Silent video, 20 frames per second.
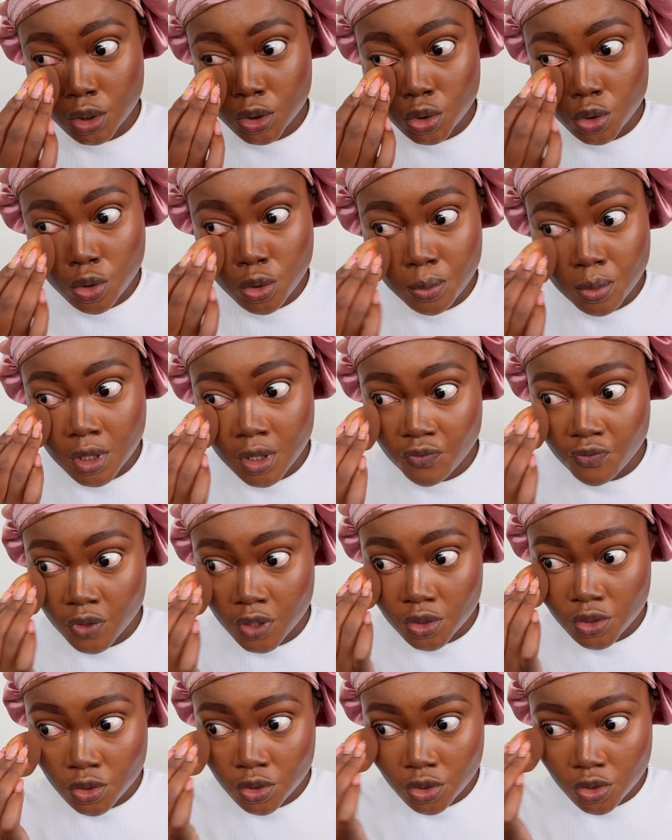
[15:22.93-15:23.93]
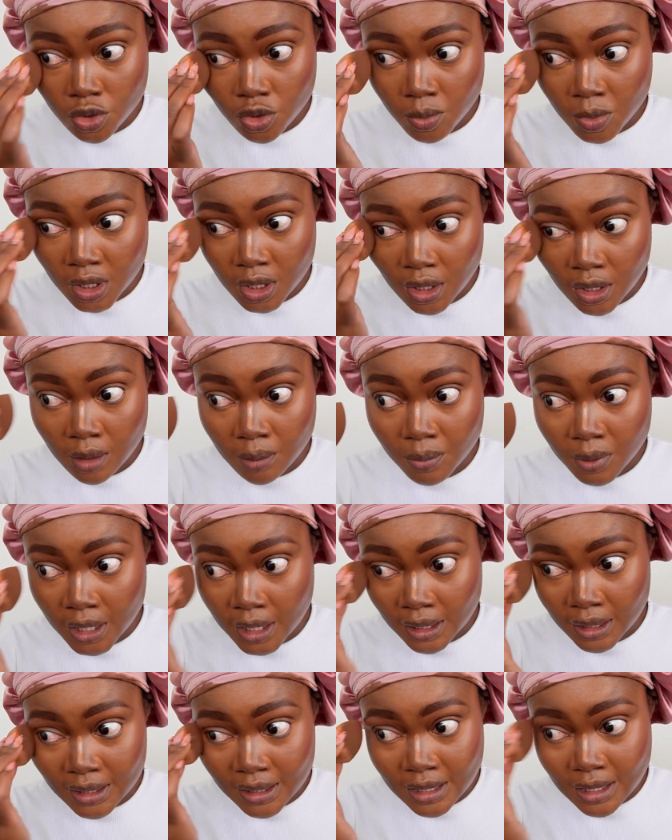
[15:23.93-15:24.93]
don't be afraid to use your makeup,
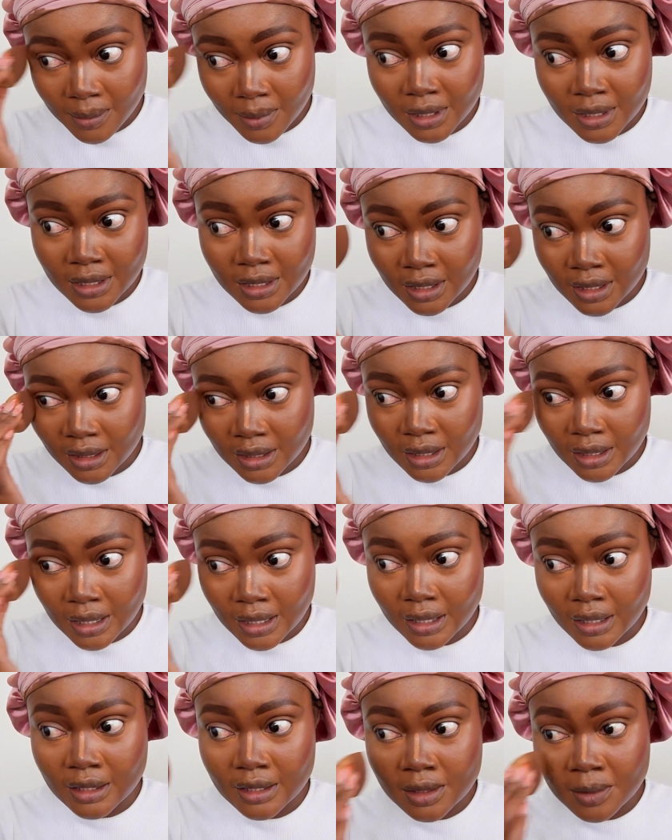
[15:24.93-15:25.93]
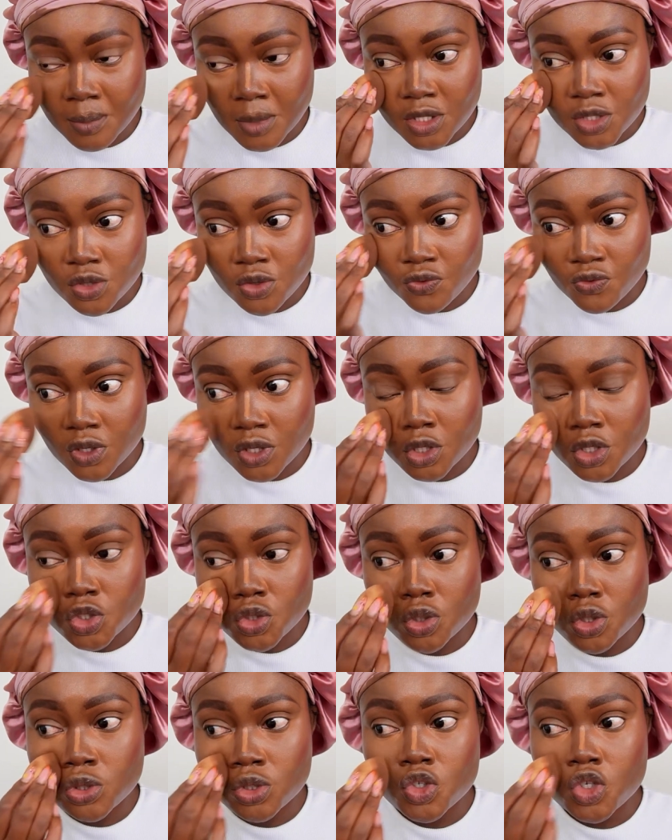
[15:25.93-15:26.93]
like like it's meant to finish.
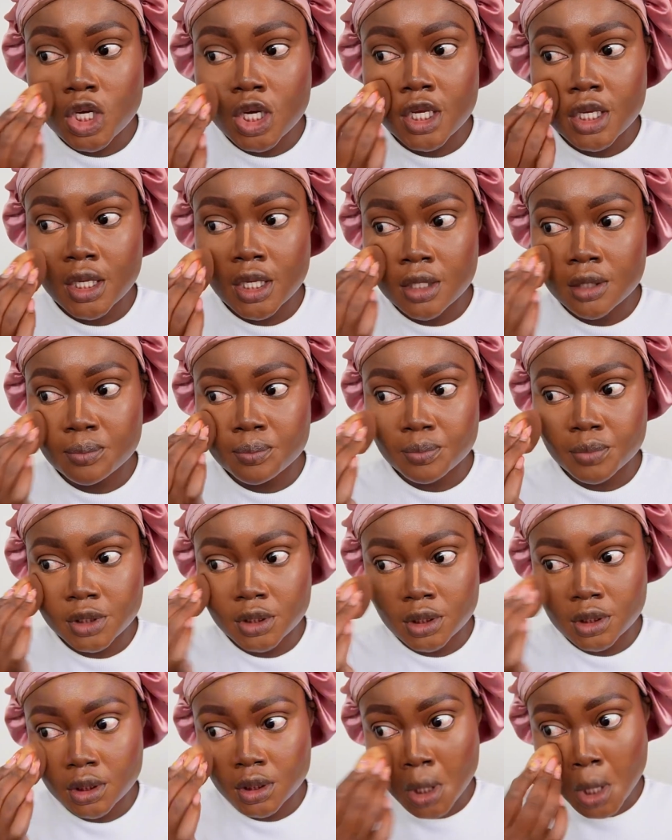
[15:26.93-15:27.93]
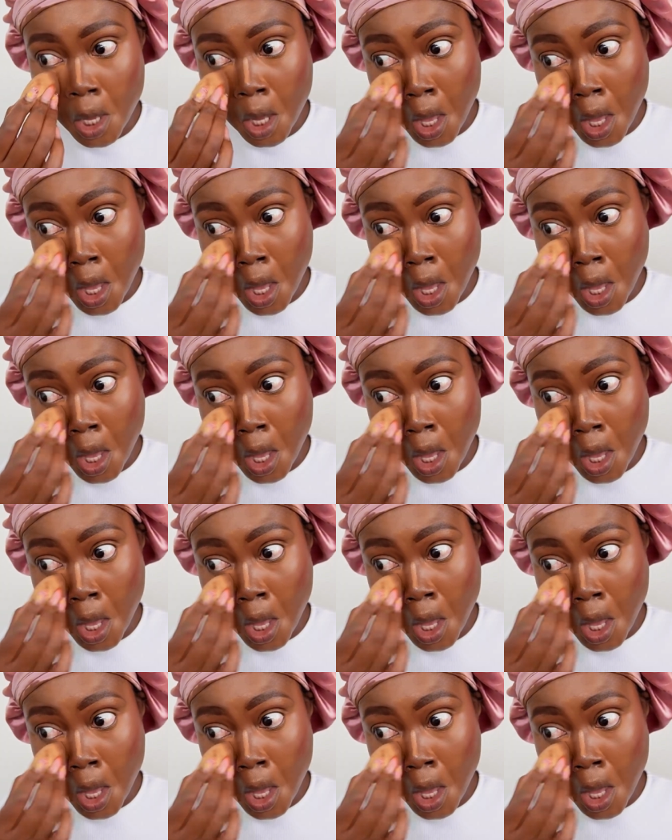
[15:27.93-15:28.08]
Don't try and be